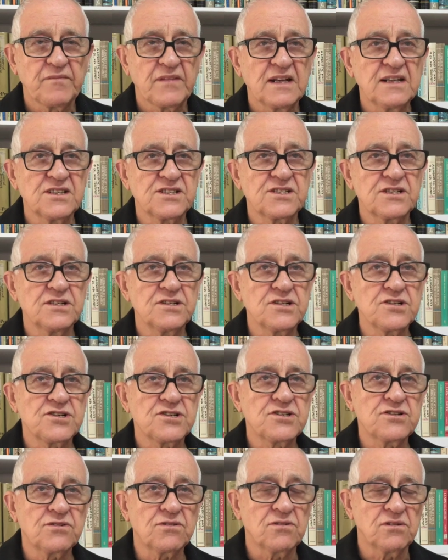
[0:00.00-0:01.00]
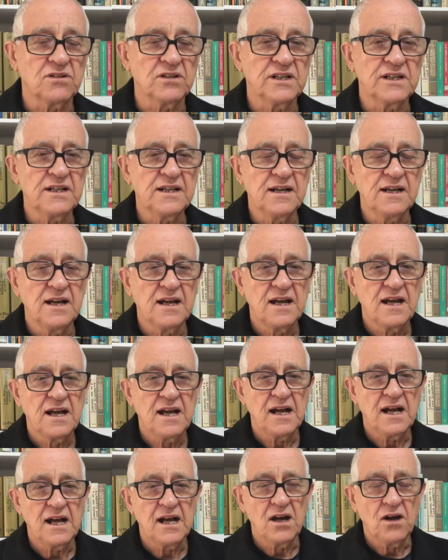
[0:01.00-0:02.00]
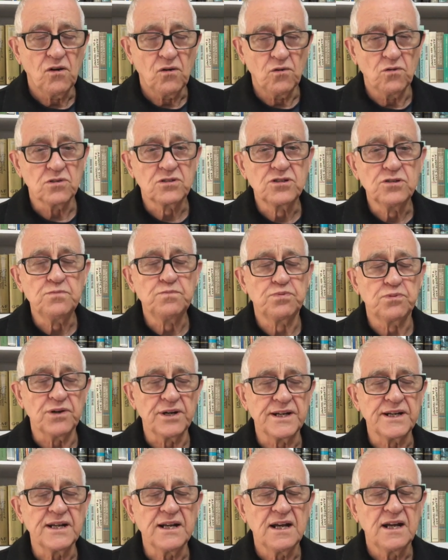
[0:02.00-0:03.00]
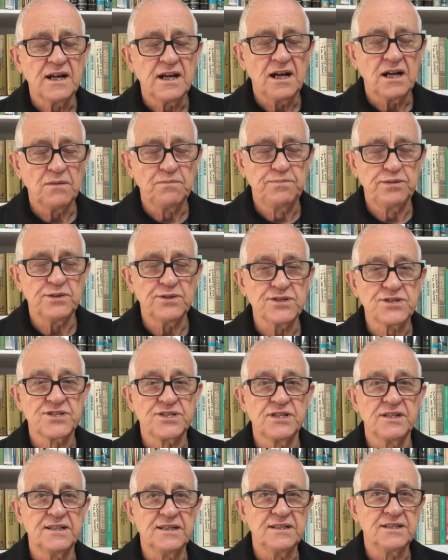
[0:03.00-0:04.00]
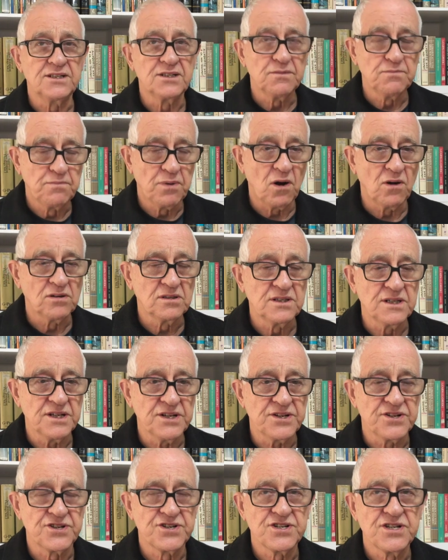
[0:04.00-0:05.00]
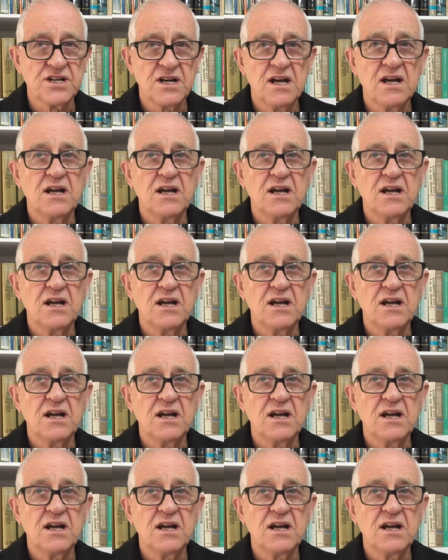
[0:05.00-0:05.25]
is to destroy or to bring a person into bondage.